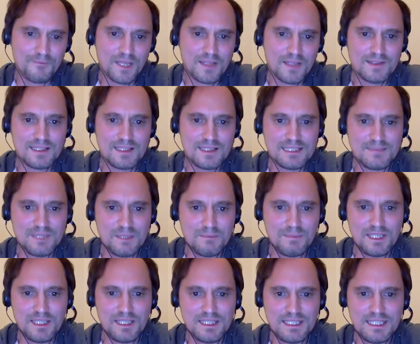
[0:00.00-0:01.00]

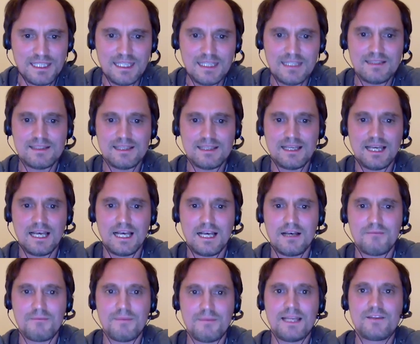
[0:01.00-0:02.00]
susceptibilities
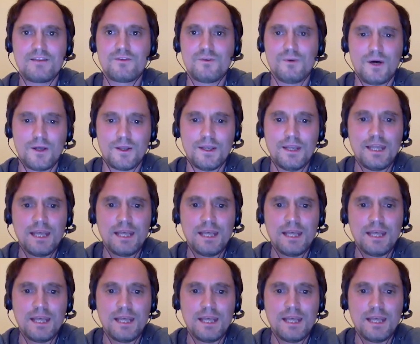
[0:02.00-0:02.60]
and so on.